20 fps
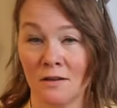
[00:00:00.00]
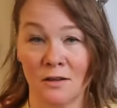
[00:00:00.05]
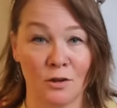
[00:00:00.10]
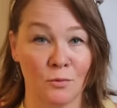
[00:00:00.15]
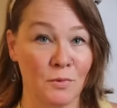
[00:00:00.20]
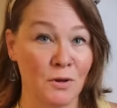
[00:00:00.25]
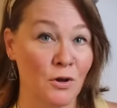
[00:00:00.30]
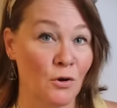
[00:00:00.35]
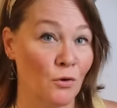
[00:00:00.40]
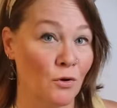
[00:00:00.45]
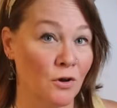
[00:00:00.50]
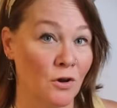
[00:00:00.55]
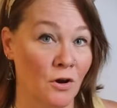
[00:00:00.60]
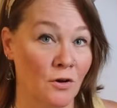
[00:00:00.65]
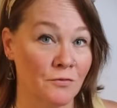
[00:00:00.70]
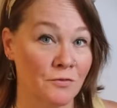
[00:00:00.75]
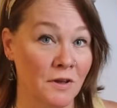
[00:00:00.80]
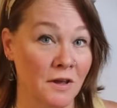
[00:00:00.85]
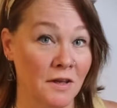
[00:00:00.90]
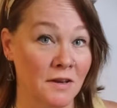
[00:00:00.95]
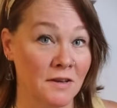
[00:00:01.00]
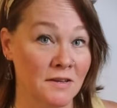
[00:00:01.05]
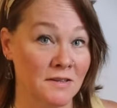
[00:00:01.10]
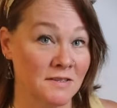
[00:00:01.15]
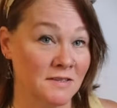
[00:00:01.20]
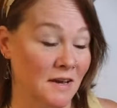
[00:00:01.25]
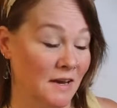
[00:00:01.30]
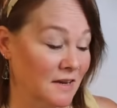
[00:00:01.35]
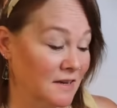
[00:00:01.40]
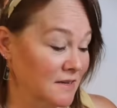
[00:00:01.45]
It'll be going off any
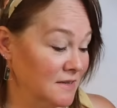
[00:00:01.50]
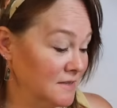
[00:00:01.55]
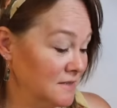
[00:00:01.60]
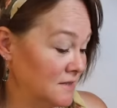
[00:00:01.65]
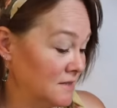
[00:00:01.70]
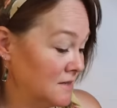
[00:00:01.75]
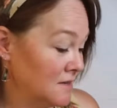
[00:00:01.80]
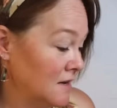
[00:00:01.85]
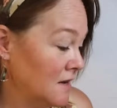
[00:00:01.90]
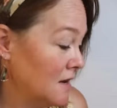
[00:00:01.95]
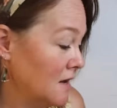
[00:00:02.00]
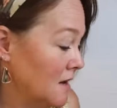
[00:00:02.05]
second.